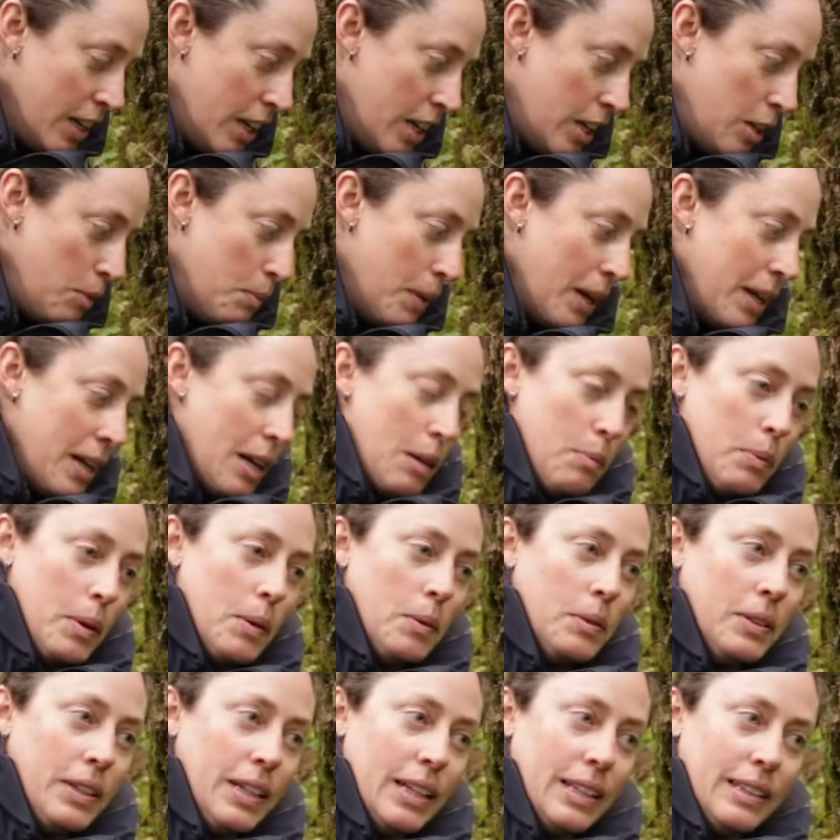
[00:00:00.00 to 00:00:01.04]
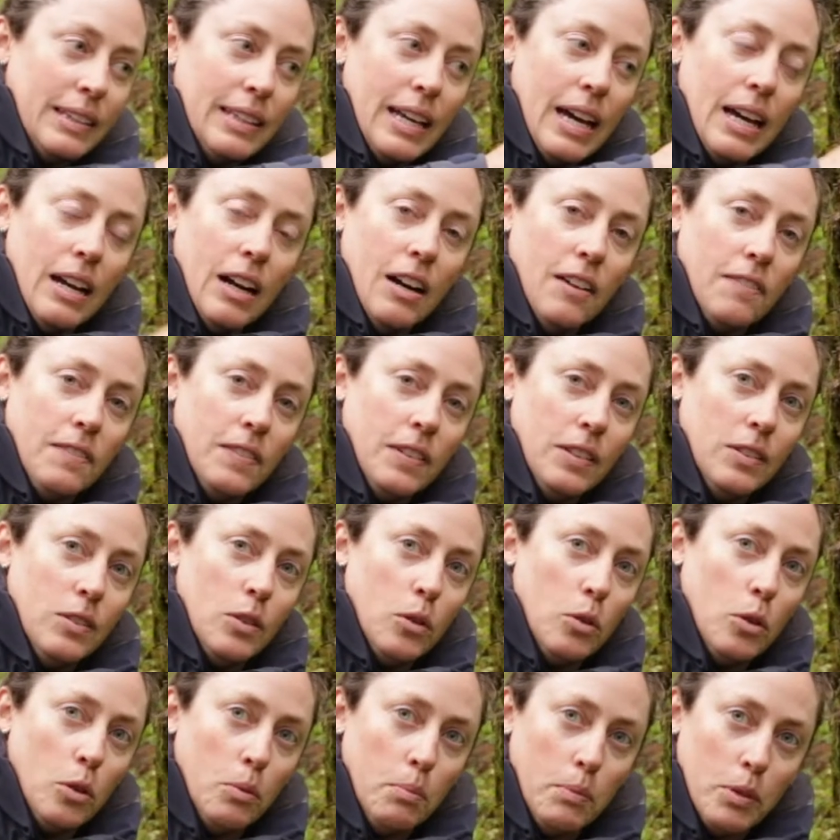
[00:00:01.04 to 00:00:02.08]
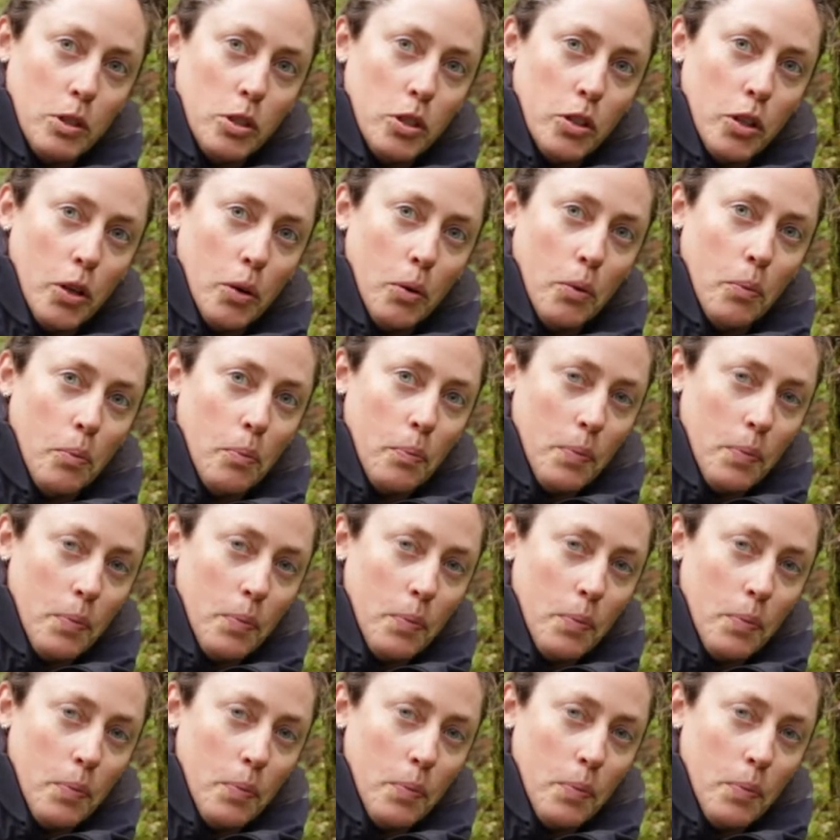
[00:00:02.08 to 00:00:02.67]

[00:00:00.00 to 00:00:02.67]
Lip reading: You might not be able to get that off these old mature